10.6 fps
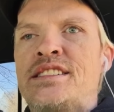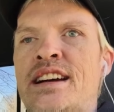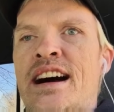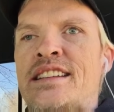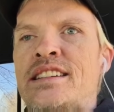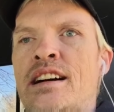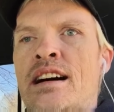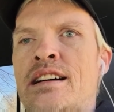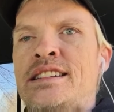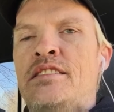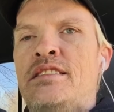Got
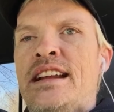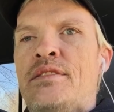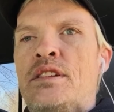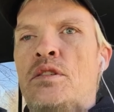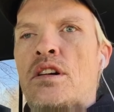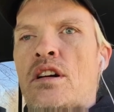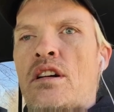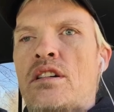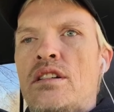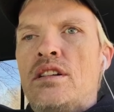uh, you can even order,